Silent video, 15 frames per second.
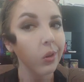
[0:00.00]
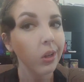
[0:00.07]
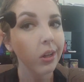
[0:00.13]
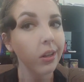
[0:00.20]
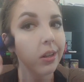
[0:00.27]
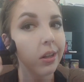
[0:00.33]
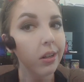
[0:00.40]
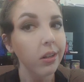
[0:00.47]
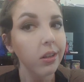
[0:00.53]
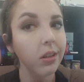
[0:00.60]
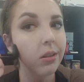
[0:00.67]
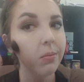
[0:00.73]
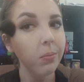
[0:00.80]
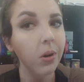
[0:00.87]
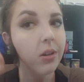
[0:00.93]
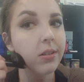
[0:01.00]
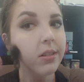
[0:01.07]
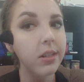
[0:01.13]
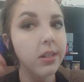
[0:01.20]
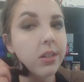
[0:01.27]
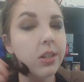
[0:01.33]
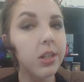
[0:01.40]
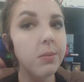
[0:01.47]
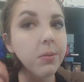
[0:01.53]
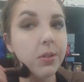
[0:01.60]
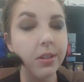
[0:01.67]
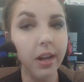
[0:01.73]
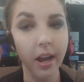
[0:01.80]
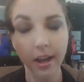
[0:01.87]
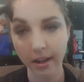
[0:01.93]
And then bronzing is just supposed
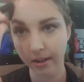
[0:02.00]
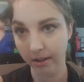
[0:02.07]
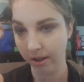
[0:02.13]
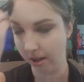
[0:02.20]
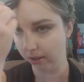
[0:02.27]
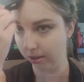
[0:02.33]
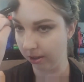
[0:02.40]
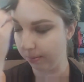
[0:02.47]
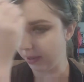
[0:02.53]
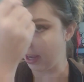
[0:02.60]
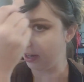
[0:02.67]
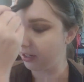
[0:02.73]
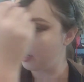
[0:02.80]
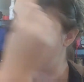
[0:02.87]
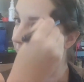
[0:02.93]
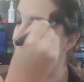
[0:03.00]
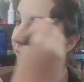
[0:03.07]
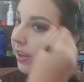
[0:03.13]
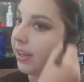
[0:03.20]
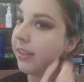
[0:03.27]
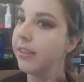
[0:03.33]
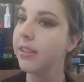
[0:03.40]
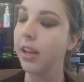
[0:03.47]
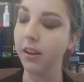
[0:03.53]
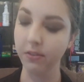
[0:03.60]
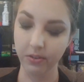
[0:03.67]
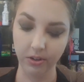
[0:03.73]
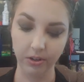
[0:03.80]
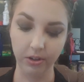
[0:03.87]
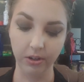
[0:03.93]
to add color back to the face
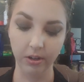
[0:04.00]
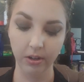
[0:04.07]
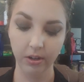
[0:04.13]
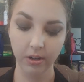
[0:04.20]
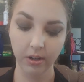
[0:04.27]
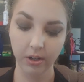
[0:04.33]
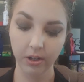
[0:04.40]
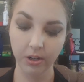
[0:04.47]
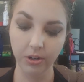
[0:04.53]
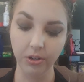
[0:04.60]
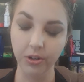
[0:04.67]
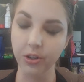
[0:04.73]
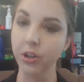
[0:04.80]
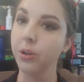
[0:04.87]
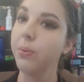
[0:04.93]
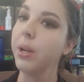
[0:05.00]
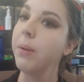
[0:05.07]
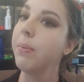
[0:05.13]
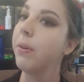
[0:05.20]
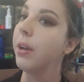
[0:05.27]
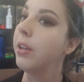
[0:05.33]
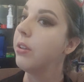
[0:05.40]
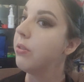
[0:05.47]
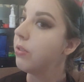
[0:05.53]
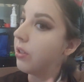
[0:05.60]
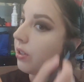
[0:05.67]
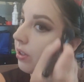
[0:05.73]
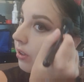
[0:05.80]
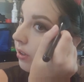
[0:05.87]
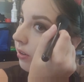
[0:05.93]
after you took it away by
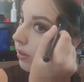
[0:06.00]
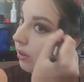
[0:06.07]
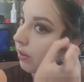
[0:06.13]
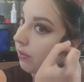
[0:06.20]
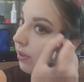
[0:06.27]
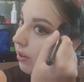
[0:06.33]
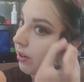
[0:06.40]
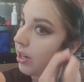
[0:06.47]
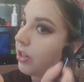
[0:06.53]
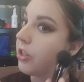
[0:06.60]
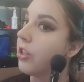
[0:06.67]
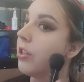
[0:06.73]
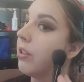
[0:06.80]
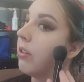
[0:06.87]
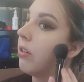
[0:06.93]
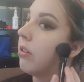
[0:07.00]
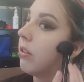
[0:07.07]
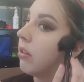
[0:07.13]
using foundation.